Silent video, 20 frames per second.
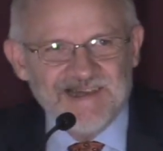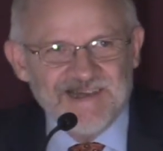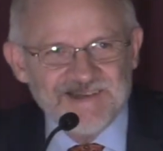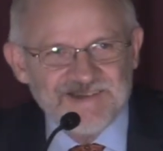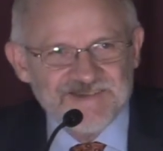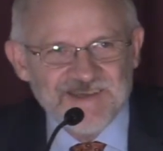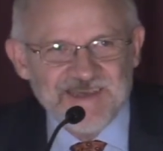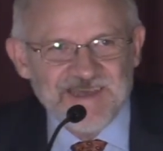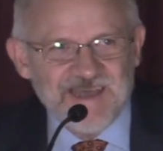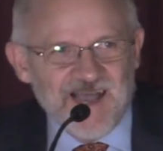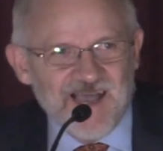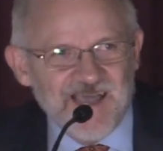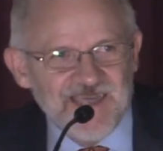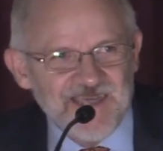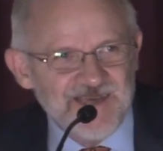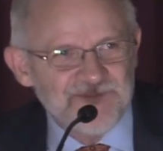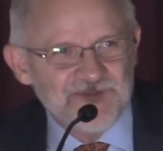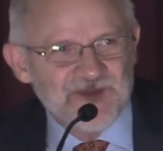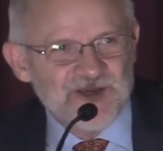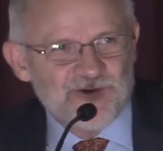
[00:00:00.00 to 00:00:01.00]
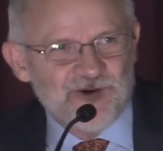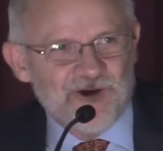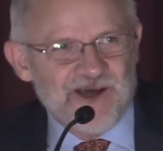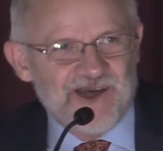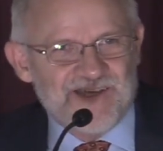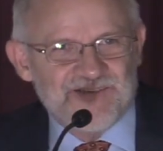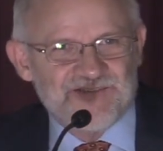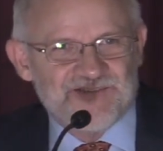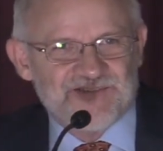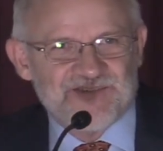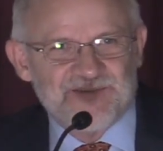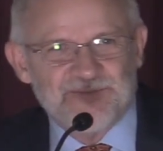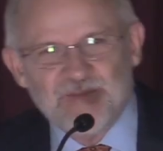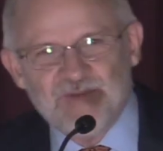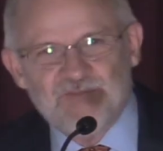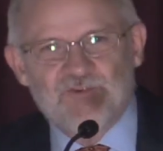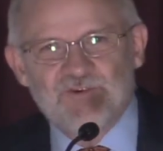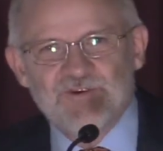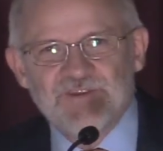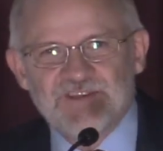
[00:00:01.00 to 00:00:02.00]
and say, I am the Christ. And
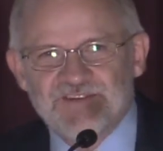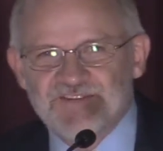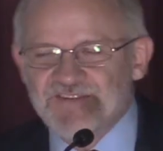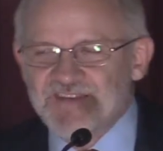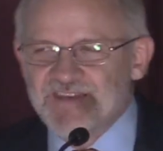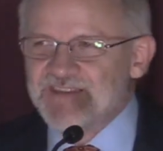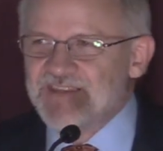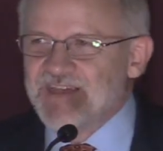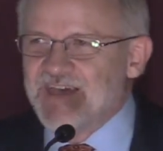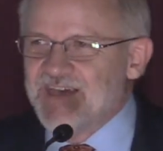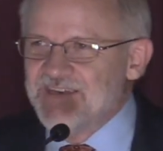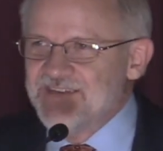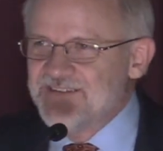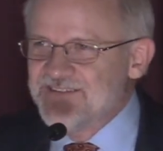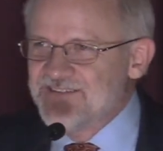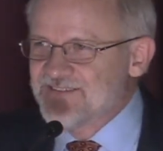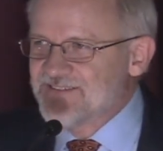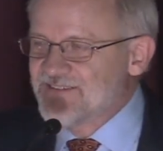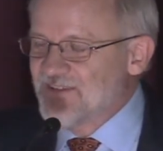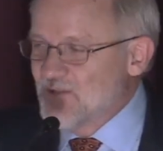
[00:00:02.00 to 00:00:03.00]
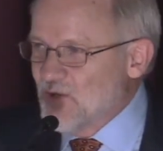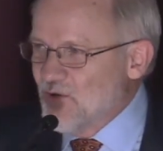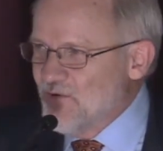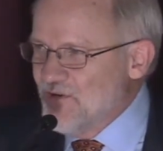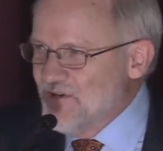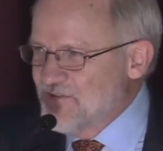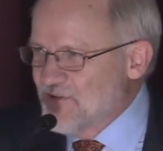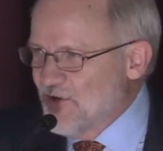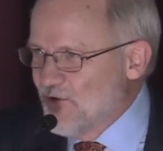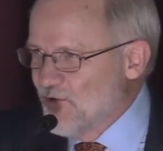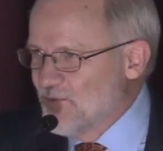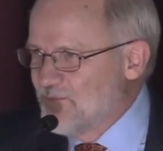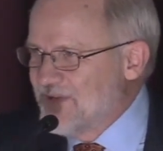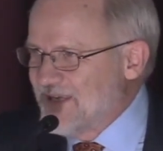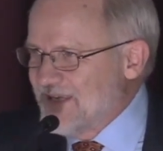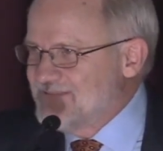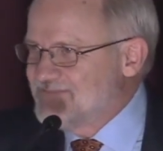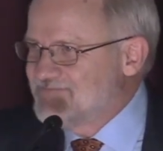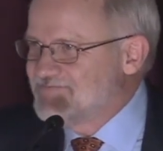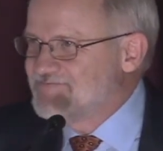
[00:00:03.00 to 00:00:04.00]
before they say that is, the Lord told
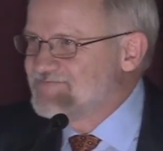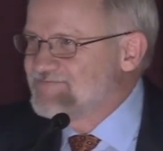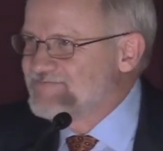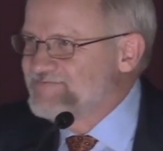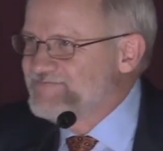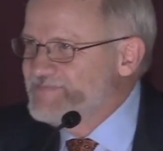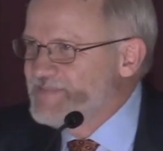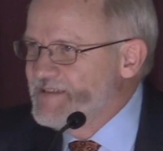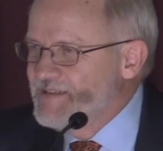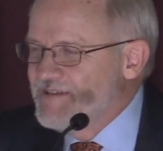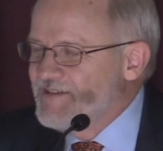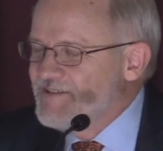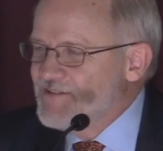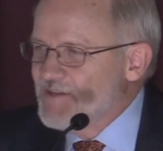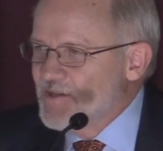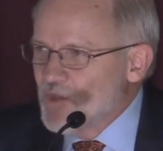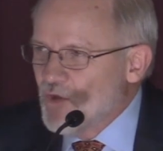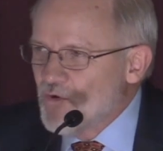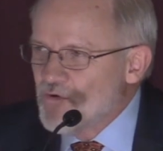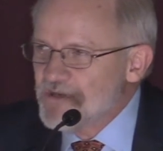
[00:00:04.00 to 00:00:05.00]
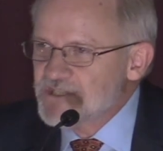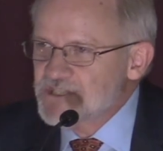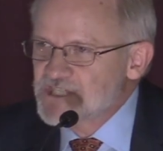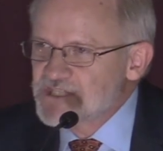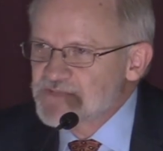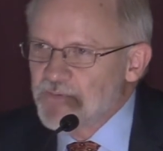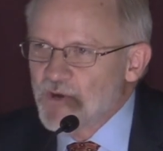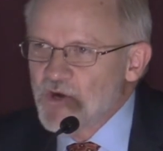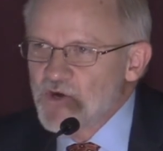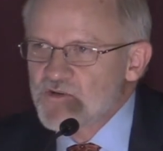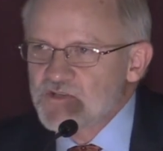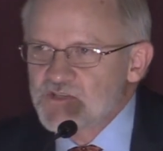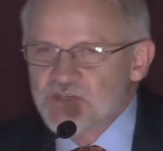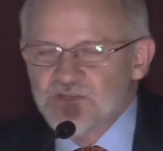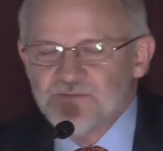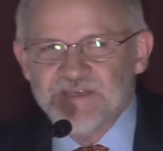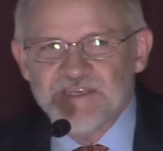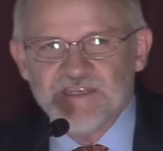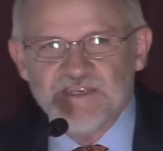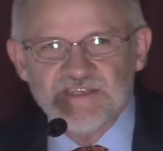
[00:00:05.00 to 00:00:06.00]
me. The Lord spoke to
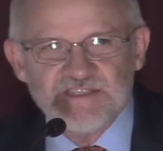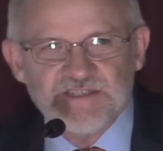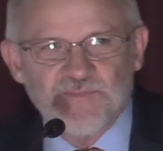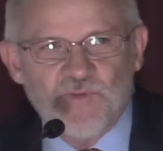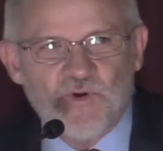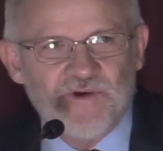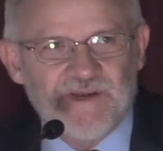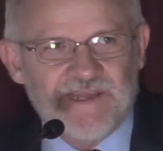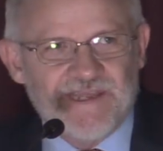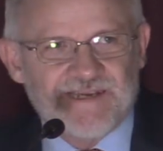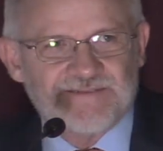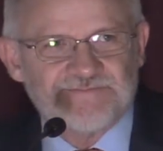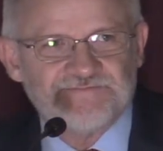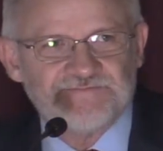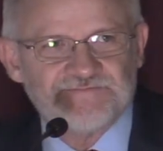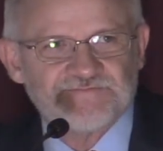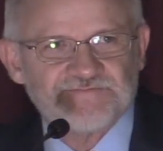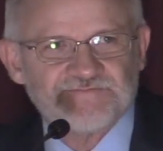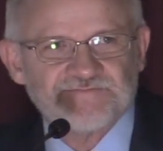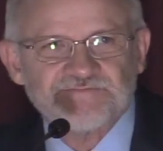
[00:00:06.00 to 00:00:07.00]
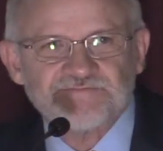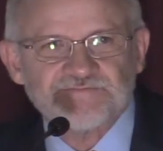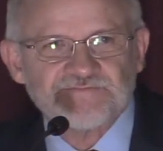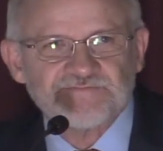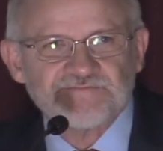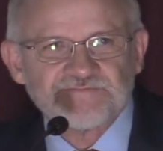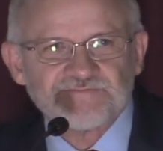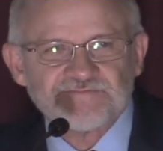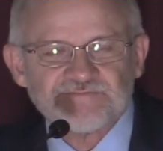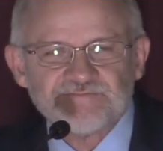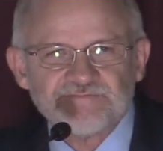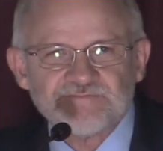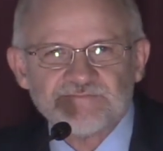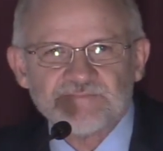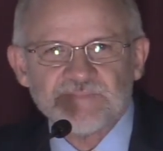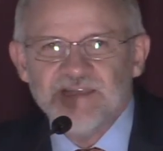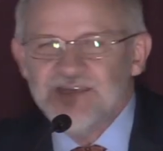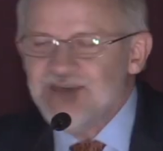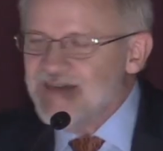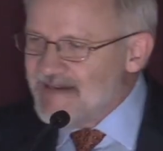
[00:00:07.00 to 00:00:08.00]
me this morning.
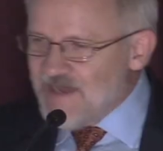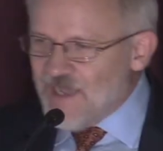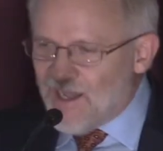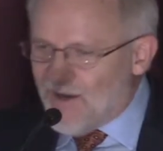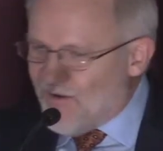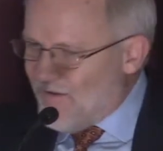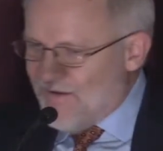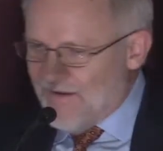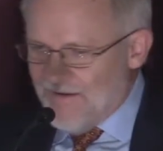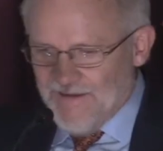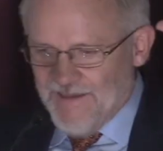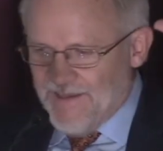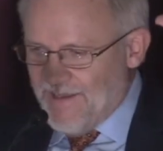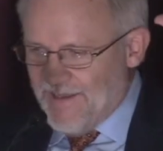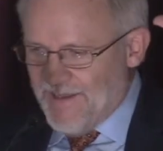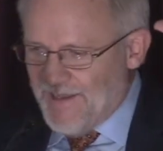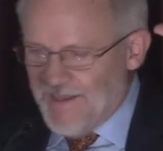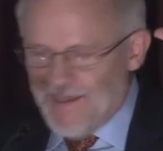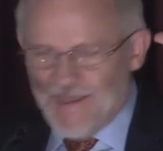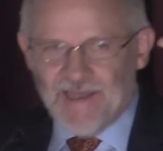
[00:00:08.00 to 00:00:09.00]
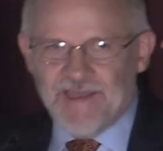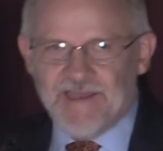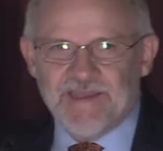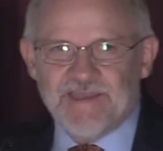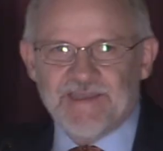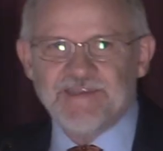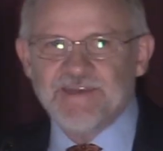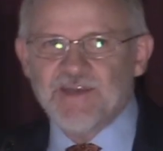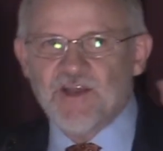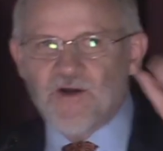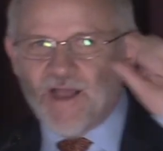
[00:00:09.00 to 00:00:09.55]
Now, you know,